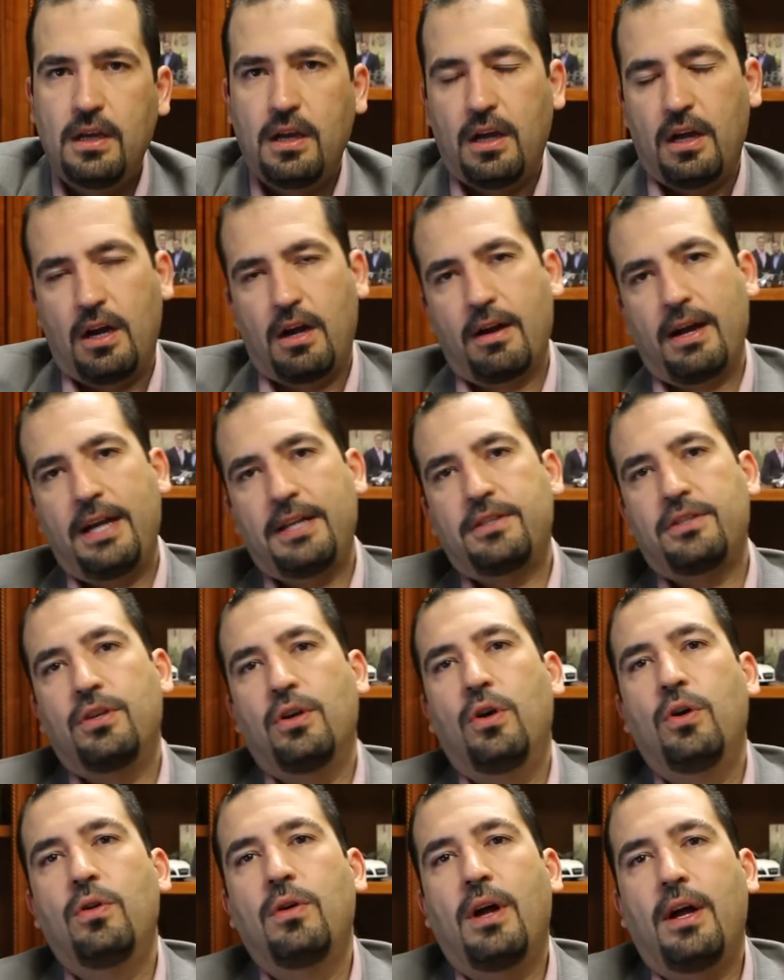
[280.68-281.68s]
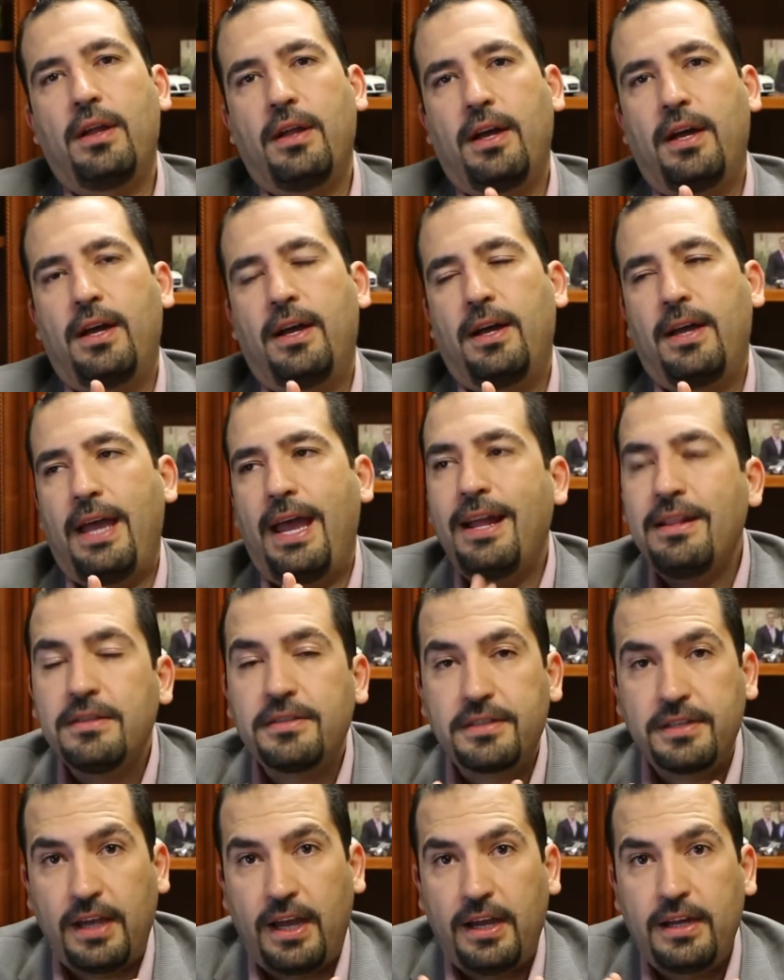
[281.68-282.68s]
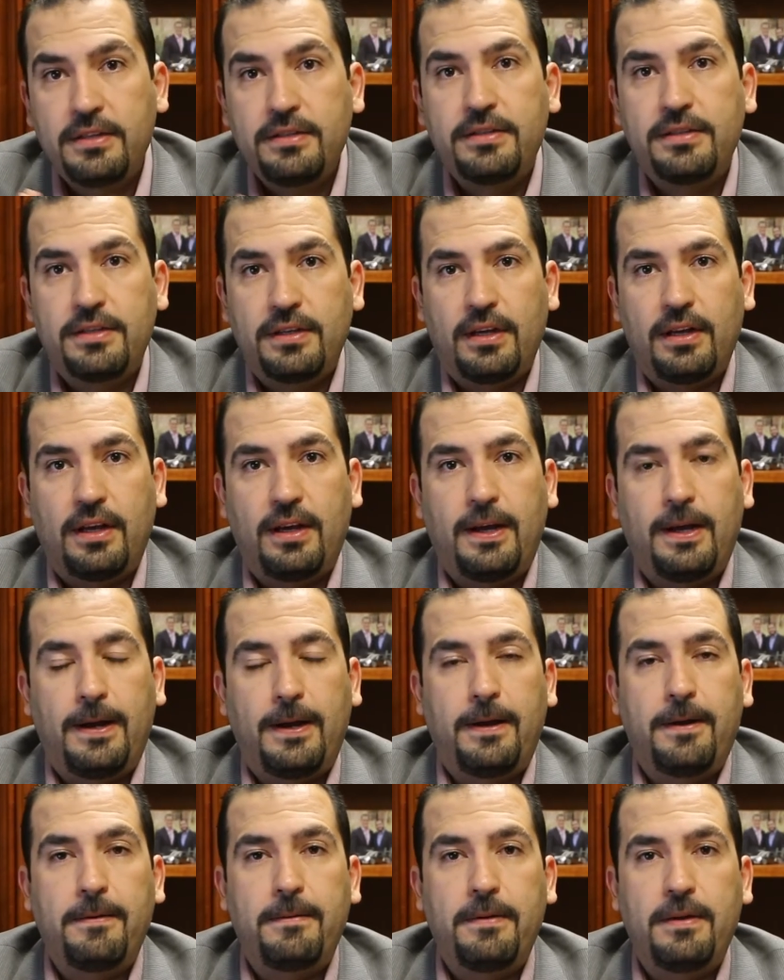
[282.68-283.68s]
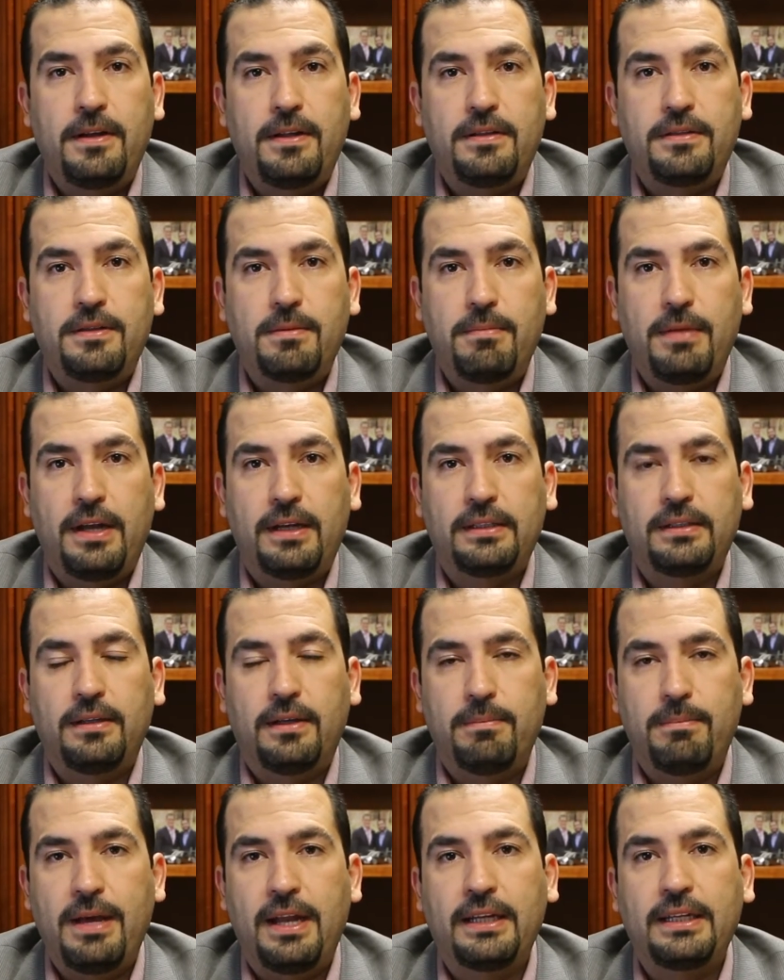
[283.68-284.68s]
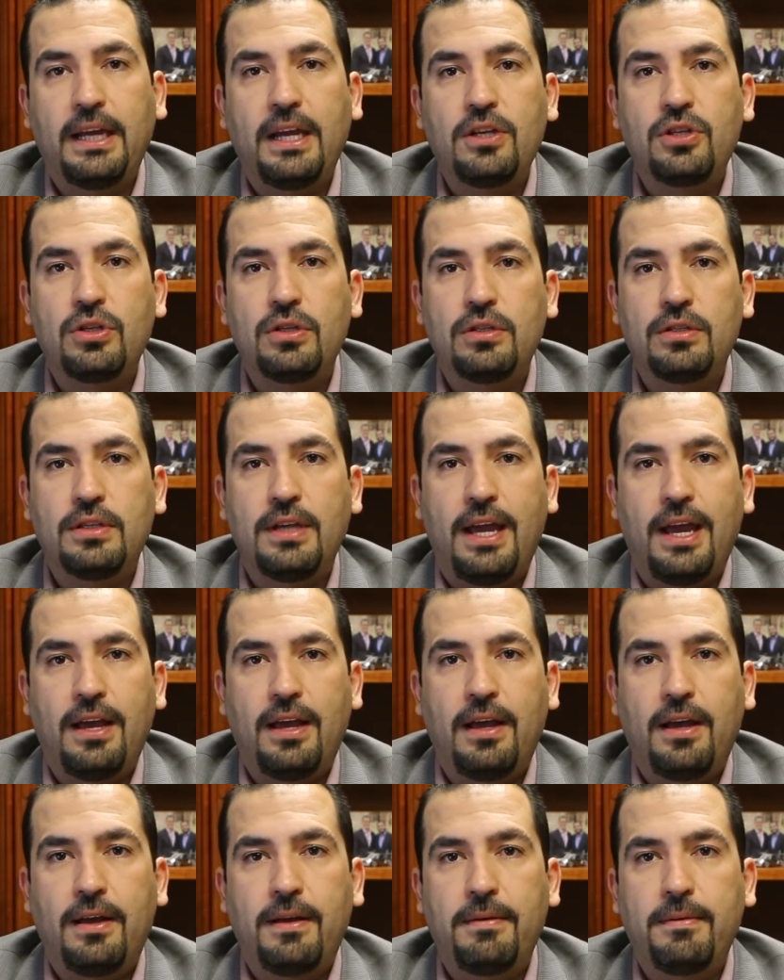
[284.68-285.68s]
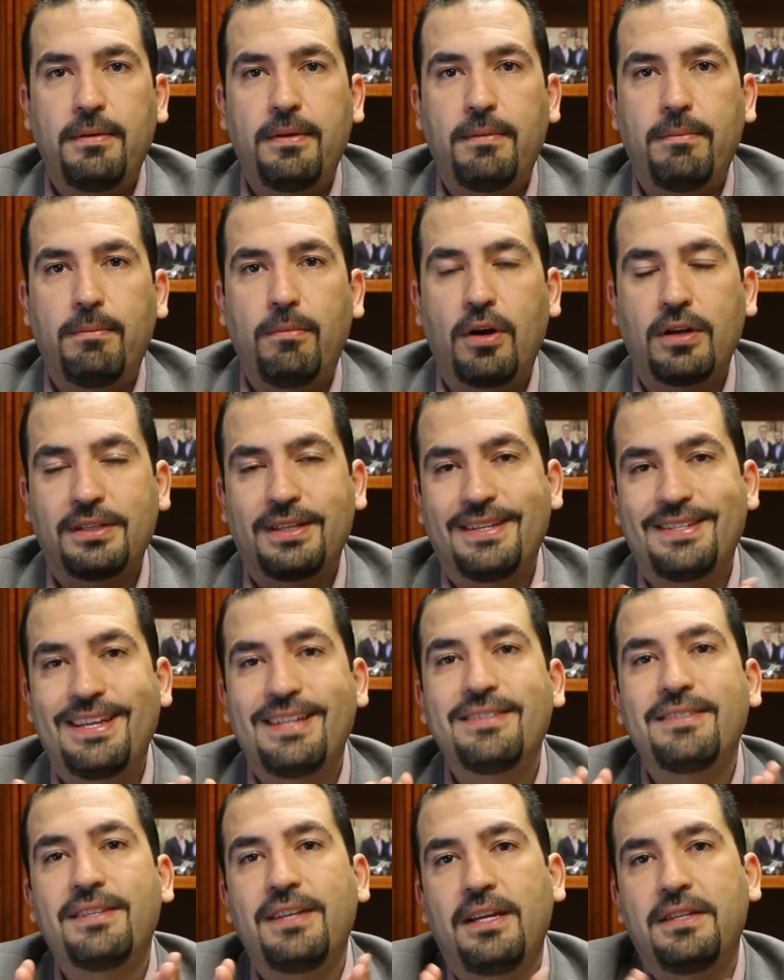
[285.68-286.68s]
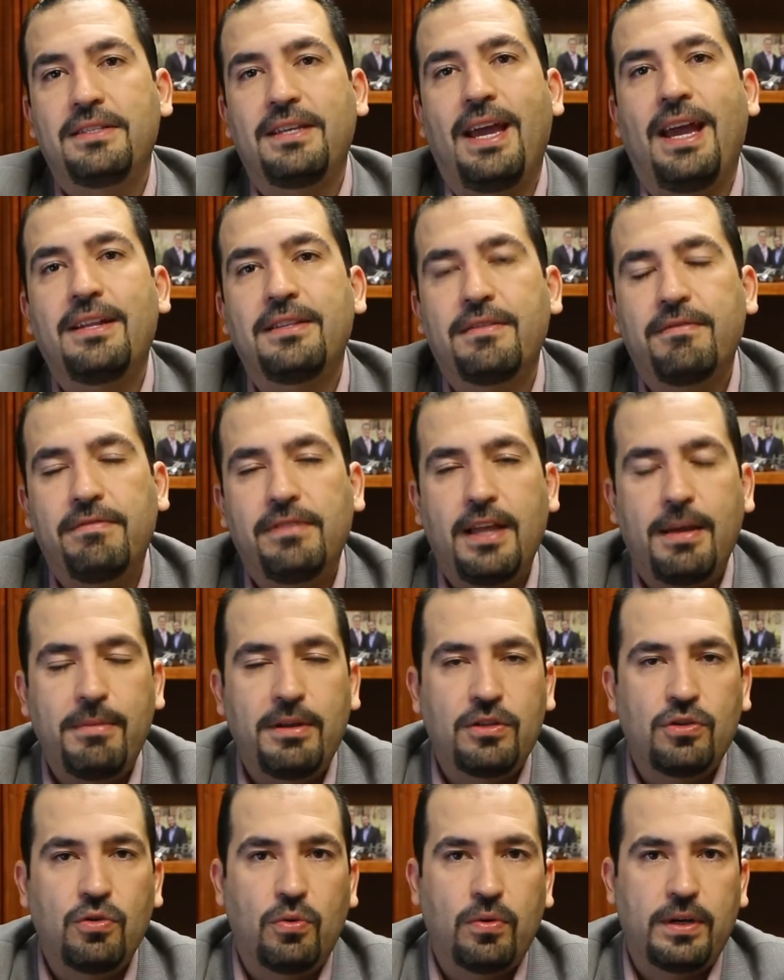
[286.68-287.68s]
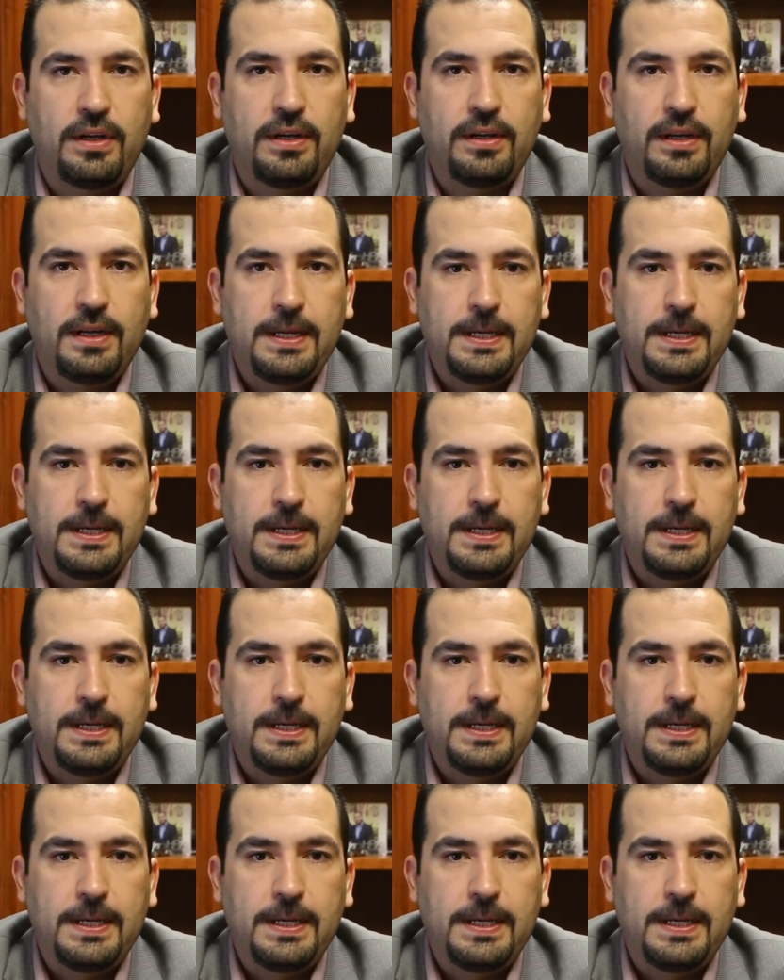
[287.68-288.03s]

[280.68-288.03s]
All right, so NSAIDS, it's a medications marked as NSAIDs, anti-inflammatory.